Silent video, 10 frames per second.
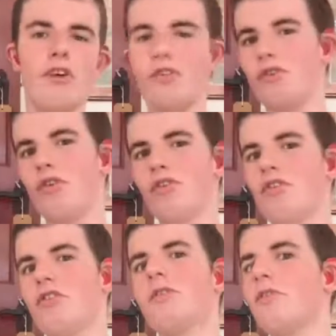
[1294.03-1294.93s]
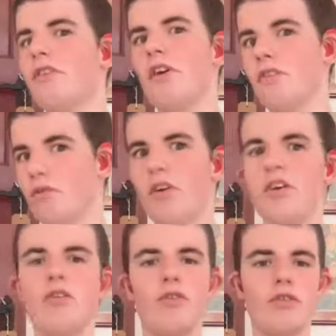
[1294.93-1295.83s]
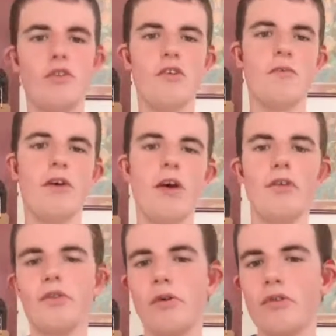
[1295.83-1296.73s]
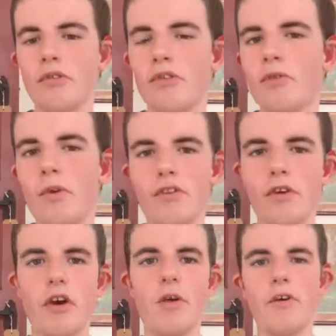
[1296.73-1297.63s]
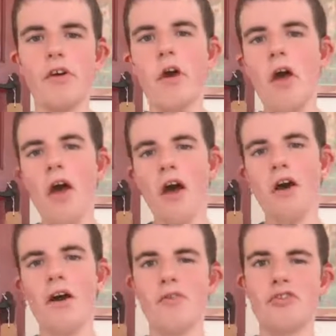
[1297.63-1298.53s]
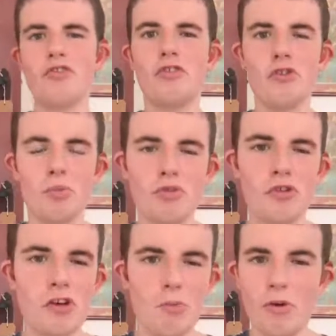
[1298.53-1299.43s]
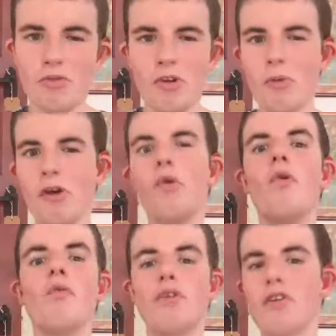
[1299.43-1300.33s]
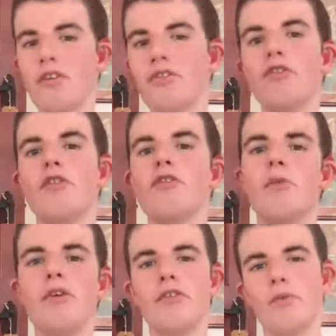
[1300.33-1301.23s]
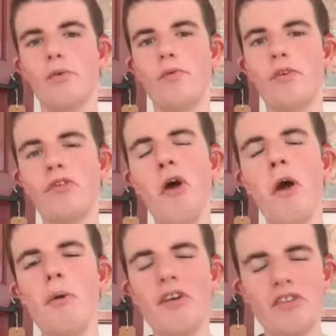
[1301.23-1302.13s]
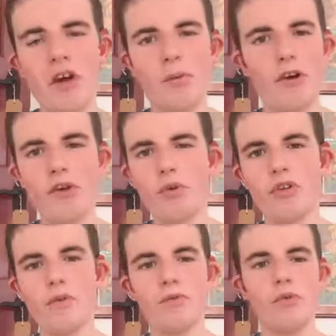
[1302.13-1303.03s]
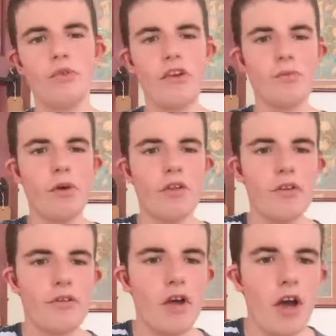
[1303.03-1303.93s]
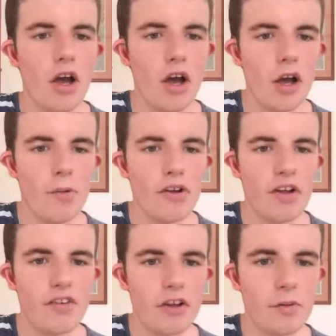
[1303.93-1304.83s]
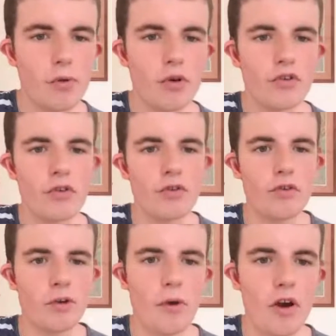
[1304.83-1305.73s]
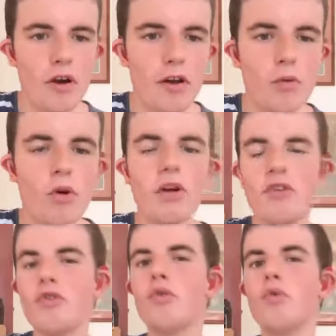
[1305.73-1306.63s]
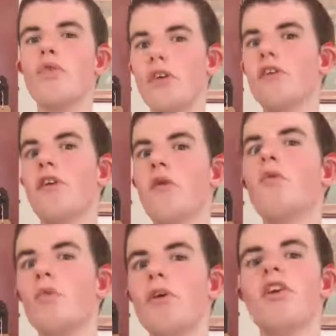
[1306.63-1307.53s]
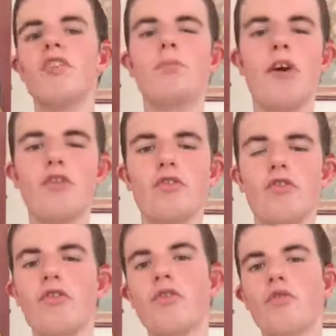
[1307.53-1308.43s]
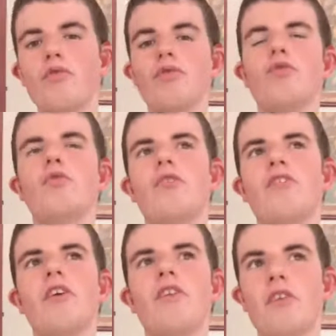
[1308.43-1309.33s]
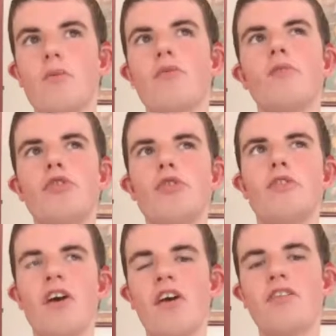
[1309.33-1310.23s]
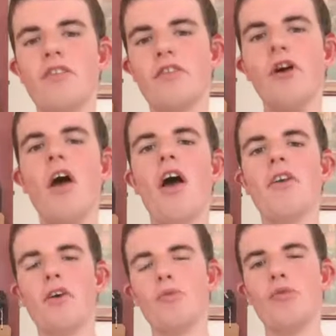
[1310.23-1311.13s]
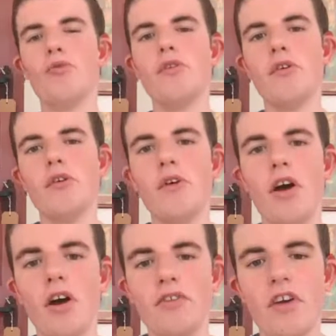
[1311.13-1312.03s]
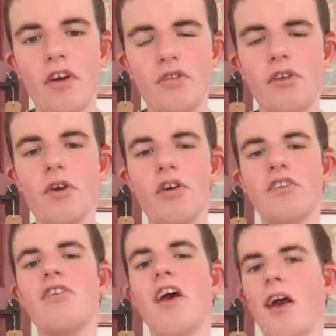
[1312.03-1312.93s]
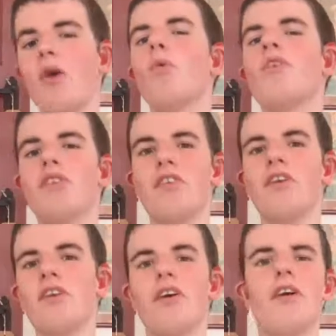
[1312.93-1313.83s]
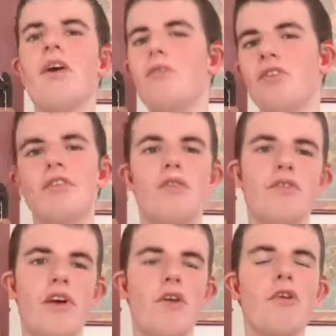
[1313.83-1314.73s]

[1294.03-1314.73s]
children, different sets of grandchildren in different households. It's almost like you're having to choose between them, which must be an awful thing to do, almost as awful as being separated with them for all these months. And they're saying that Boris Johnson apparently will ensure that there will be an expansion to these rules. So we're seeing the number of new cases, a number of new deaths going down, which I think every single death